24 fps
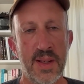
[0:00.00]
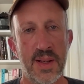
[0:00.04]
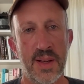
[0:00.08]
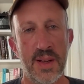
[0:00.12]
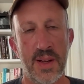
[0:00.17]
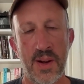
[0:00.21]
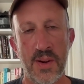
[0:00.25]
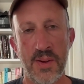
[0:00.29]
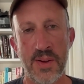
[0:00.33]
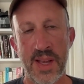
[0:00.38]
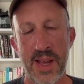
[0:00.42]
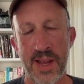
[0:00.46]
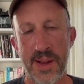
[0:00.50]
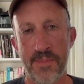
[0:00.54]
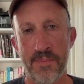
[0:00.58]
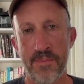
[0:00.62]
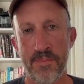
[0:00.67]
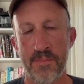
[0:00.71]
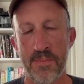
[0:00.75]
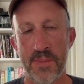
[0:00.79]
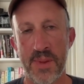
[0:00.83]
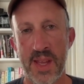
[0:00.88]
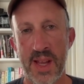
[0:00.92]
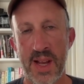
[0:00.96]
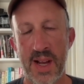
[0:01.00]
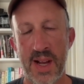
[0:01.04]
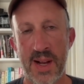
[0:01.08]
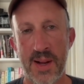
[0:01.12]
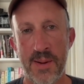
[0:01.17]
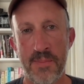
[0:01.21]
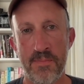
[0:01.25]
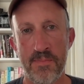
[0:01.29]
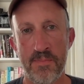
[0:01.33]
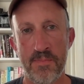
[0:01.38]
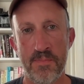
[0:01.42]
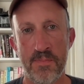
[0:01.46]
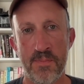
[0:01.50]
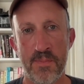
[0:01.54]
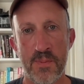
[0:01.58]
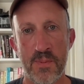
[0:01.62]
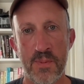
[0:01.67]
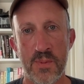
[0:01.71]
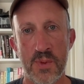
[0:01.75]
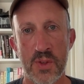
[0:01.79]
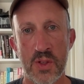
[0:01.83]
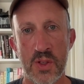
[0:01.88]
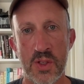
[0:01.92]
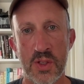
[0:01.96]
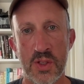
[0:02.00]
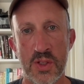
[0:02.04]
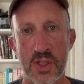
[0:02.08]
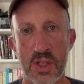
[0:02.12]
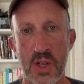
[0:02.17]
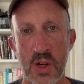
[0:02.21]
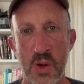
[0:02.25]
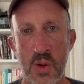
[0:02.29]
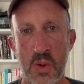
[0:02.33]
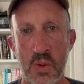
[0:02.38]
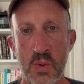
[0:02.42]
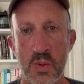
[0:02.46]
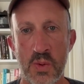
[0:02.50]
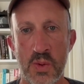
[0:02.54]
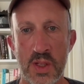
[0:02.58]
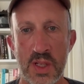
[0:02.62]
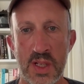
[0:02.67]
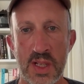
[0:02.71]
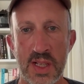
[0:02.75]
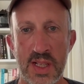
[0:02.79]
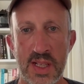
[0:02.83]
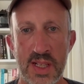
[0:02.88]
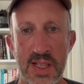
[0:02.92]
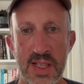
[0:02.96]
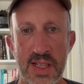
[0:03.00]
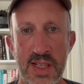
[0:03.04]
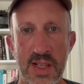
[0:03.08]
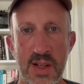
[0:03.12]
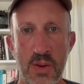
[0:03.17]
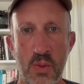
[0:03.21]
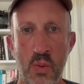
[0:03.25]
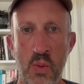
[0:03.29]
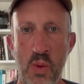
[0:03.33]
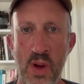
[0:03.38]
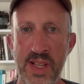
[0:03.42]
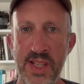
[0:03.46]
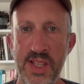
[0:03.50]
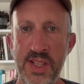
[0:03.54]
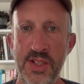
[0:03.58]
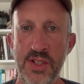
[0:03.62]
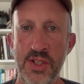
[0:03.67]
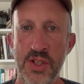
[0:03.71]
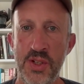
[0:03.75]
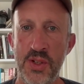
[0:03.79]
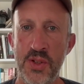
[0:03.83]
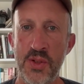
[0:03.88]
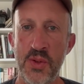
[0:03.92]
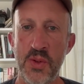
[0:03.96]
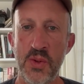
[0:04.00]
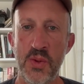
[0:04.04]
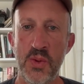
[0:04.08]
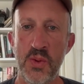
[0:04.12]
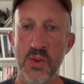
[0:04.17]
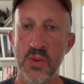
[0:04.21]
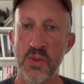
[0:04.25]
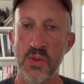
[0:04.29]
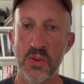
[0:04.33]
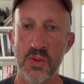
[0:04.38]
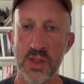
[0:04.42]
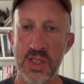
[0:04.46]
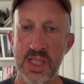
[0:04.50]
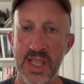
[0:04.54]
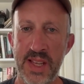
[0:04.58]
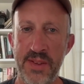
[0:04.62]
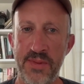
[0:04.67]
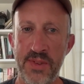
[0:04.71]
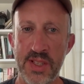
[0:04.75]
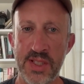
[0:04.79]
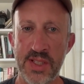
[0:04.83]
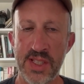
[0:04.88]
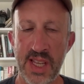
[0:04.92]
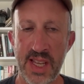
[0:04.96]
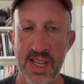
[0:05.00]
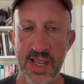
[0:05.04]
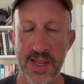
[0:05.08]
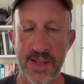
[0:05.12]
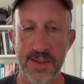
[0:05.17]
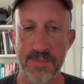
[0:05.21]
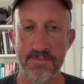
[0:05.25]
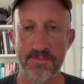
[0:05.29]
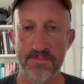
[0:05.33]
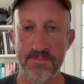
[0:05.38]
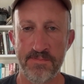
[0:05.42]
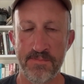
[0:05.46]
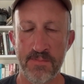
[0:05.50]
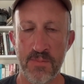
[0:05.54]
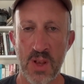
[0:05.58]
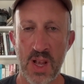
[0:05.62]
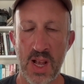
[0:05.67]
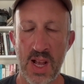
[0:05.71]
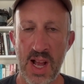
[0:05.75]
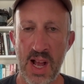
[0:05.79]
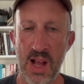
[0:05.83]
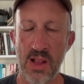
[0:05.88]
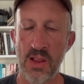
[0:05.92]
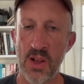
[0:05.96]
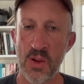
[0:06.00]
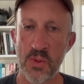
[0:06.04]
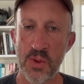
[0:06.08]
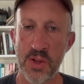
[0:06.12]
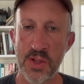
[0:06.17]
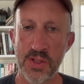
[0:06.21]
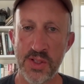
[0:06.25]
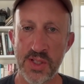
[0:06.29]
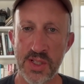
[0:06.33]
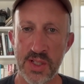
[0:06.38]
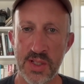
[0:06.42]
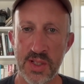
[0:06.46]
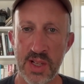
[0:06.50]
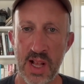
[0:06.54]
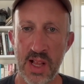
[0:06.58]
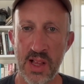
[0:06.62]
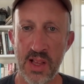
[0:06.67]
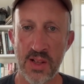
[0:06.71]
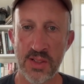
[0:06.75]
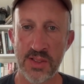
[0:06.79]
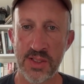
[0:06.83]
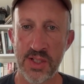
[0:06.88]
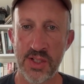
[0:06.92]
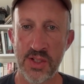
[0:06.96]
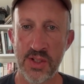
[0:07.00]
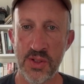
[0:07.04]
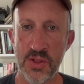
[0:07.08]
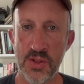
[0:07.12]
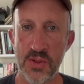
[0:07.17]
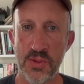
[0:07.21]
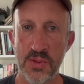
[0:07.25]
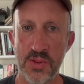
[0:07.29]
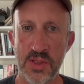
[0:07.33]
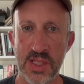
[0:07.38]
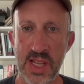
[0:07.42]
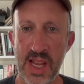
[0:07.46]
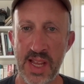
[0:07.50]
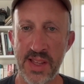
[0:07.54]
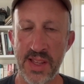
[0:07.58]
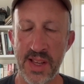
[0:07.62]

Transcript: Okay. So when did you leave the scene? How long did you stay